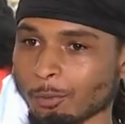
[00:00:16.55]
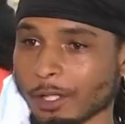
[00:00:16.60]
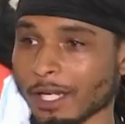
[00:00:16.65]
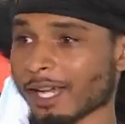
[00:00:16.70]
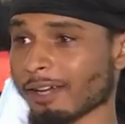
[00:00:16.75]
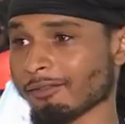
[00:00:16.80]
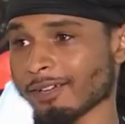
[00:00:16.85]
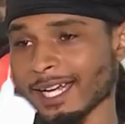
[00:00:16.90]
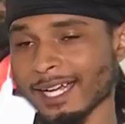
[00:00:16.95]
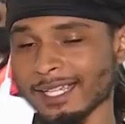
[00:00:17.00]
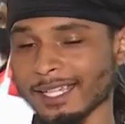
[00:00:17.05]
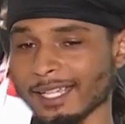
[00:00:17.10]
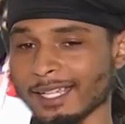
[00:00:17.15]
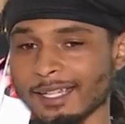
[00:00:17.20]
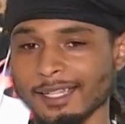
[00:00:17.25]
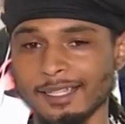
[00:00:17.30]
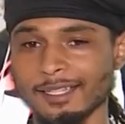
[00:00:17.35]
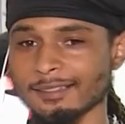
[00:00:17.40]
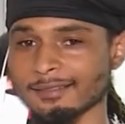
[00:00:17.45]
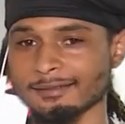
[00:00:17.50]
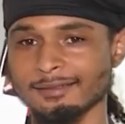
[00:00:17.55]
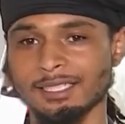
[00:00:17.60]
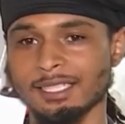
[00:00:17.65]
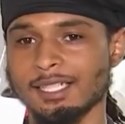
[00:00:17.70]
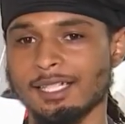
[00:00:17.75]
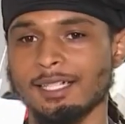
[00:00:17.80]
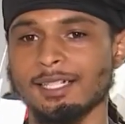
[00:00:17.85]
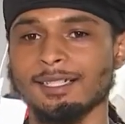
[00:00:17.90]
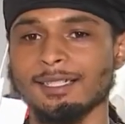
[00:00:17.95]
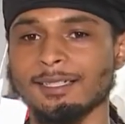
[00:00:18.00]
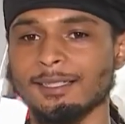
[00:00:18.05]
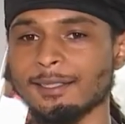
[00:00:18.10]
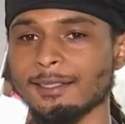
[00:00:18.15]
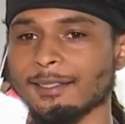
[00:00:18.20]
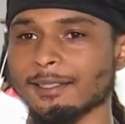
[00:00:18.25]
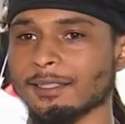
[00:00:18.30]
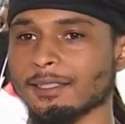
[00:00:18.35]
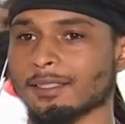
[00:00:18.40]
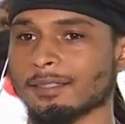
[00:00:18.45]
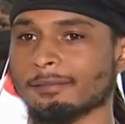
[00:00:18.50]
whenever I can,
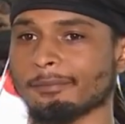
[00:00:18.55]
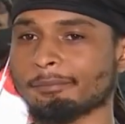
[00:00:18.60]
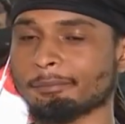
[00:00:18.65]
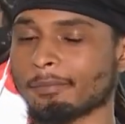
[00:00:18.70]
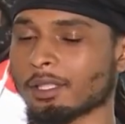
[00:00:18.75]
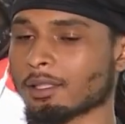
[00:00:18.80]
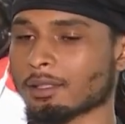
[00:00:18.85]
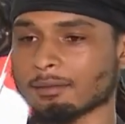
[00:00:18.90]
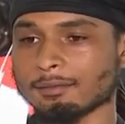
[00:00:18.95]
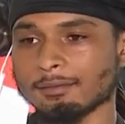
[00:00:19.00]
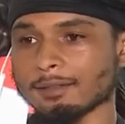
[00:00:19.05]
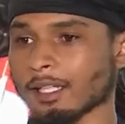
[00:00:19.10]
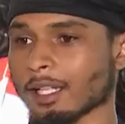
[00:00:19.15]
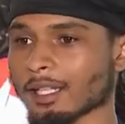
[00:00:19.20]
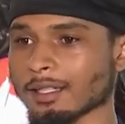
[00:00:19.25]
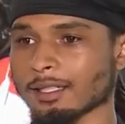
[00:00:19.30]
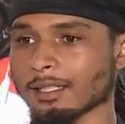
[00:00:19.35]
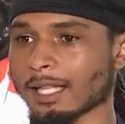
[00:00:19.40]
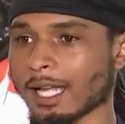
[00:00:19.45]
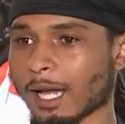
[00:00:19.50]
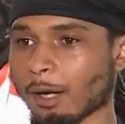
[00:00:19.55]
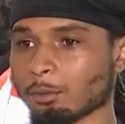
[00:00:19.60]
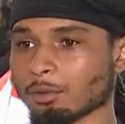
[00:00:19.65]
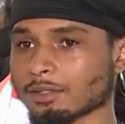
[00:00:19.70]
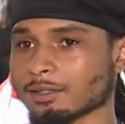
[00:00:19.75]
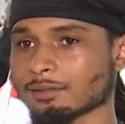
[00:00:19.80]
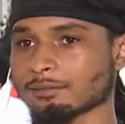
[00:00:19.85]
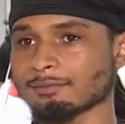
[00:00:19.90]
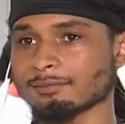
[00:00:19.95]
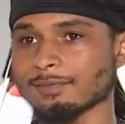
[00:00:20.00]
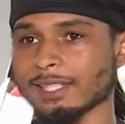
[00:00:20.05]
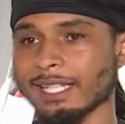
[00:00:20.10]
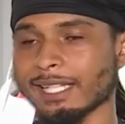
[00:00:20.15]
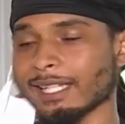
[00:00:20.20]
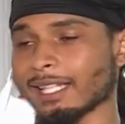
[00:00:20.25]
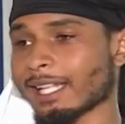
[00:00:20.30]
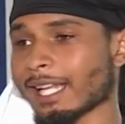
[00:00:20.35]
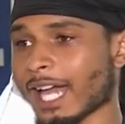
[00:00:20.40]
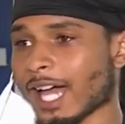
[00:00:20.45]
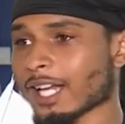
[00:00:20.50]
but nothing. I was
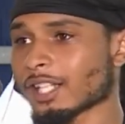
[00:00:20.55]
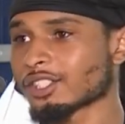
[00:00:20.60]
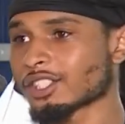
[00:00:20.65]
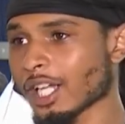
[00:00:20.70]
in and out of